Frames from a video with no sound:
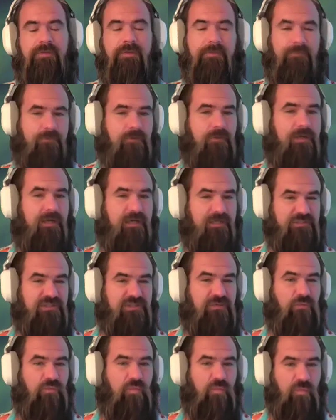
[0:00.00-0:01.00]
People are
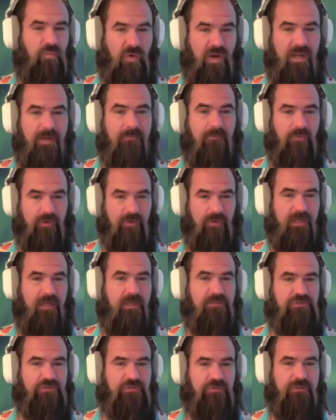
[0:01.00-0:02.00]
actually way more
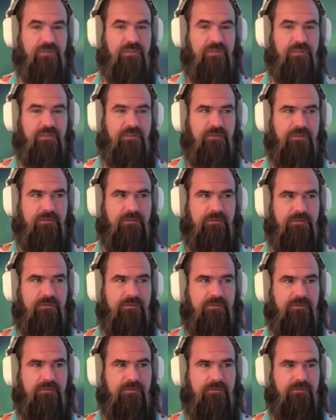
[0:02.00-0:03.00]
naturally
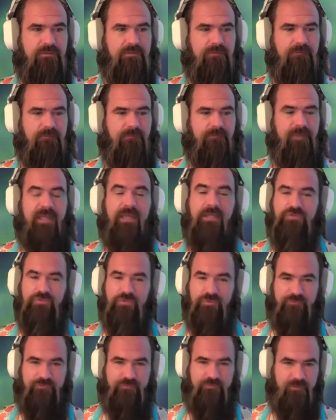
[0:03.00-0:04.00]

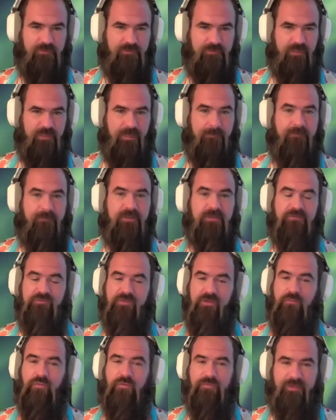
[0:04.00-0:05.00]
interested in that because
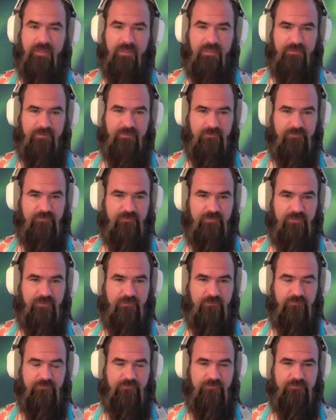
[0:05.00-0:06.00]
they want that in
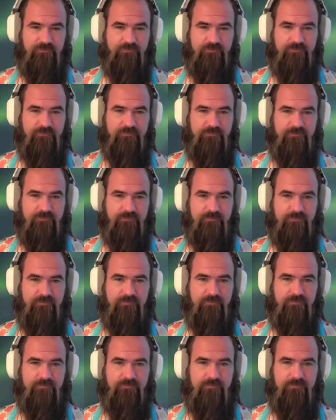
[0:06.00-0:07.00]
themselves.
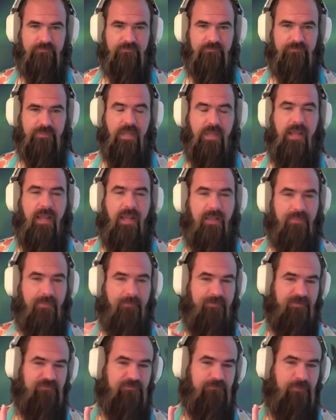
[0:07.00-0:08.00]
And the
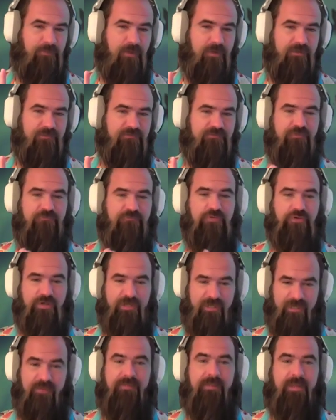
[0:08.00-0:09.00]
best part is if you're
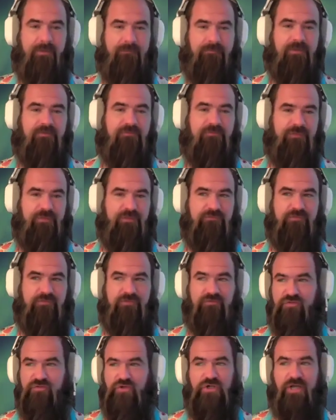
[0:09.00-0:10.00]
in that place of
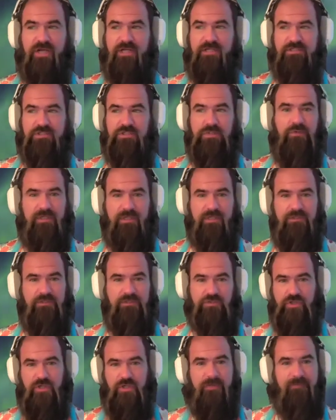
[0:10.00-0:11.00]
innocence, you're not doing it
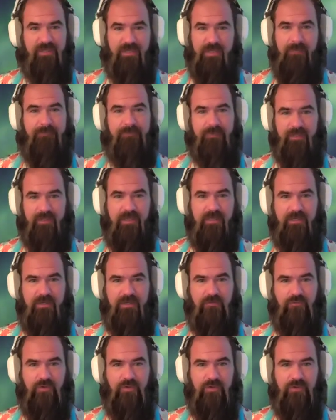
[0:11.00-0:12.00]
to try to manipulate
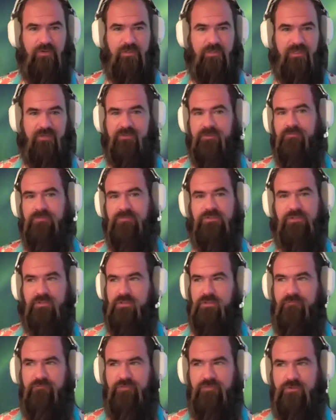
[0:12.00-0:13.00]
anyone or get them to
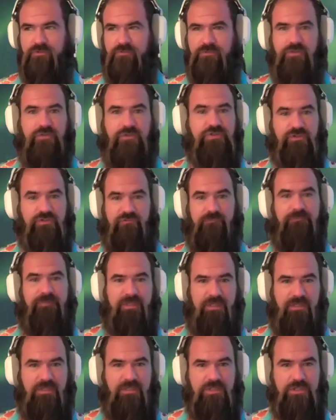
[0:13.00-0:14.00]
love you. You're just
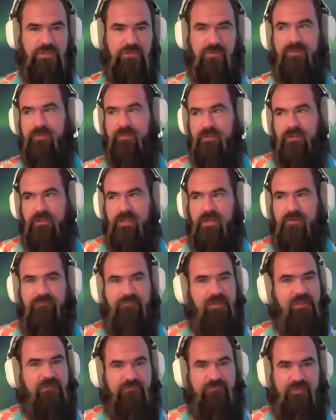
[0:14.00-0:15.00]
being you, and the
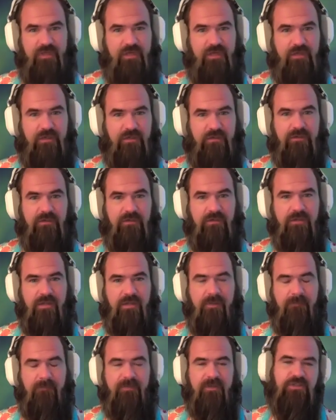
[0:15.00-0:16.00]
love is there
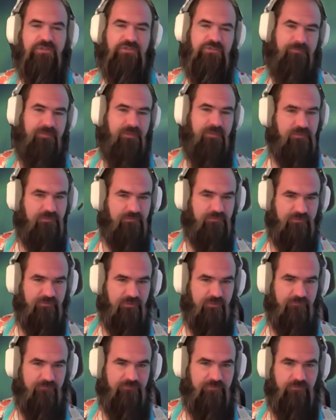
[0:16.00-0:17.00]
because you're being
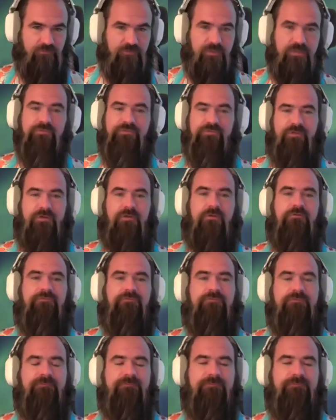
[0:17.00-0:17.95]
yourself, your real self.